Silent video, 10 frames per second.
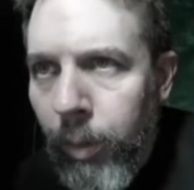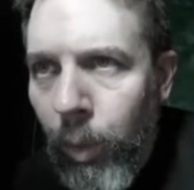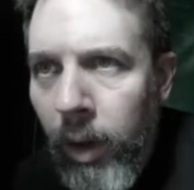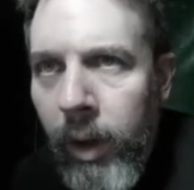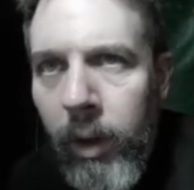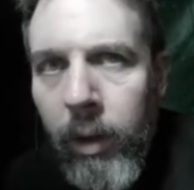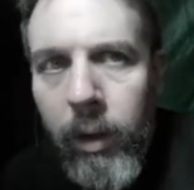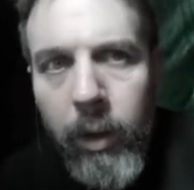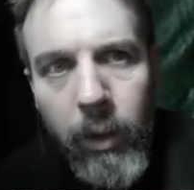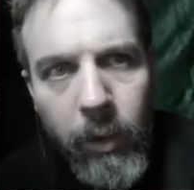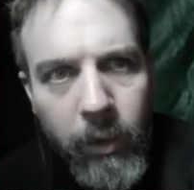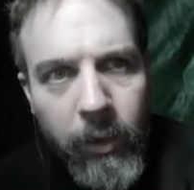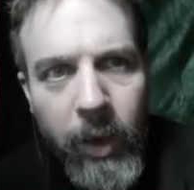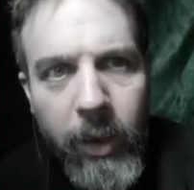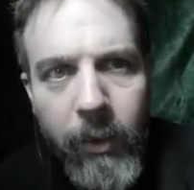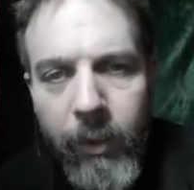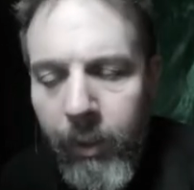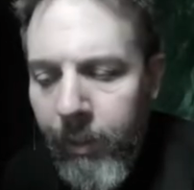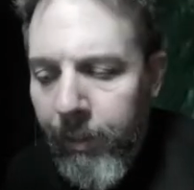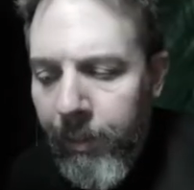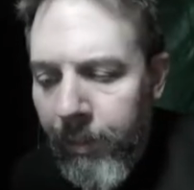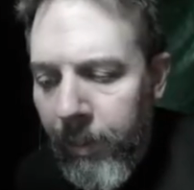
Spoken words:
It's bright, it looks safe.